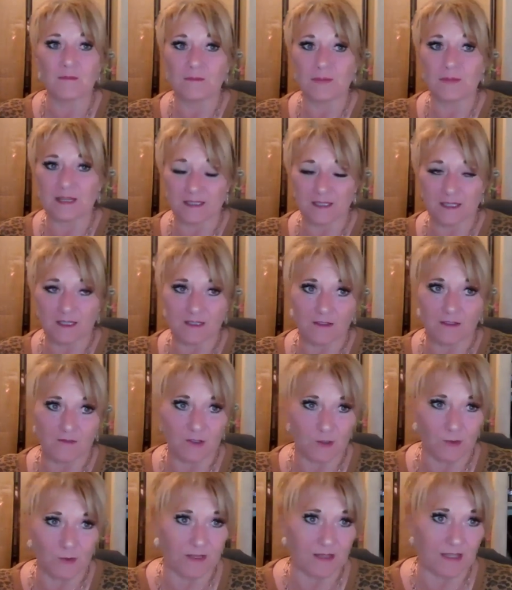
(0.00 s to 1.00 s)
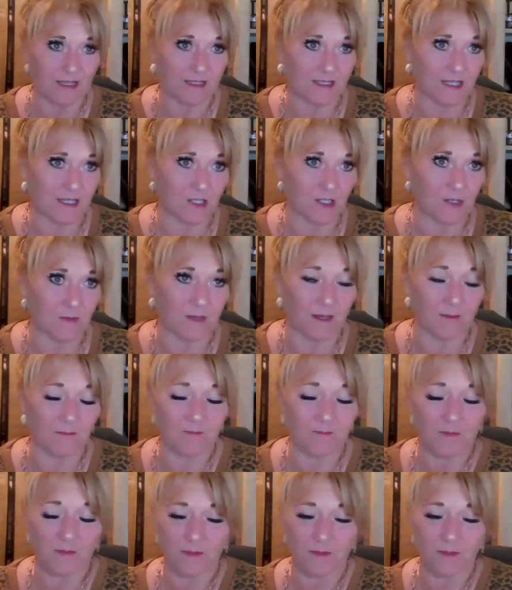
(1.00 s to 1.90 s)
pieces of jewelry they sent to me.